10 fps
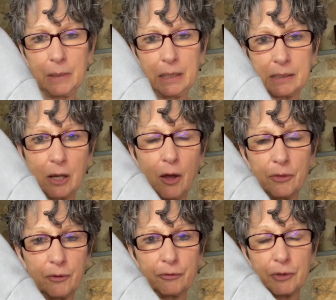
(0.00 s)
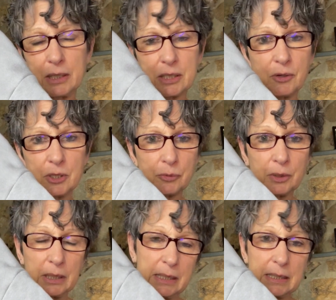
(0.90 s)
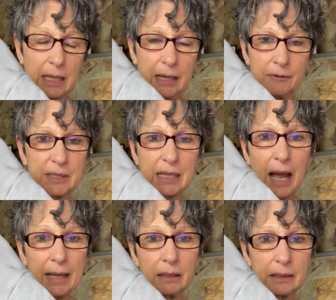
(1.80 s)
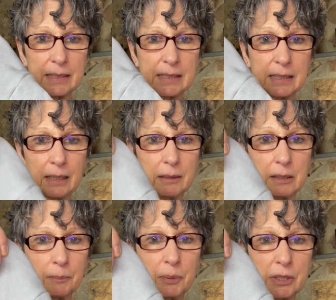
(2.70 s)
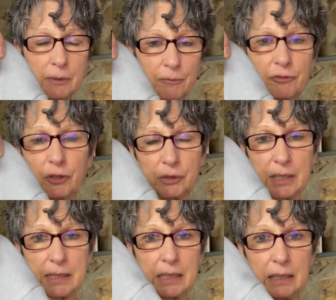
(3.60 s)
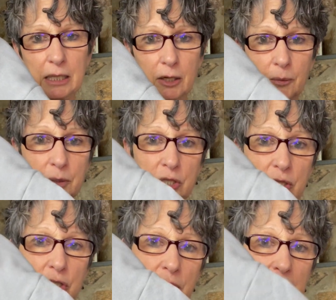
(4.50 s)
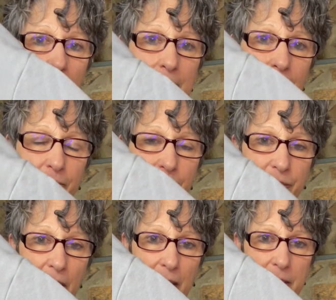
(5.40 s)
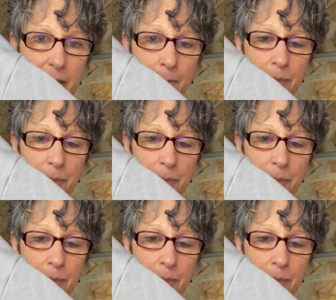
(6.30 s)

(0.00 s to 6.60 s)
is on the front. So it's really kind of stylistic to put some fullness in here, which is just kind of fun.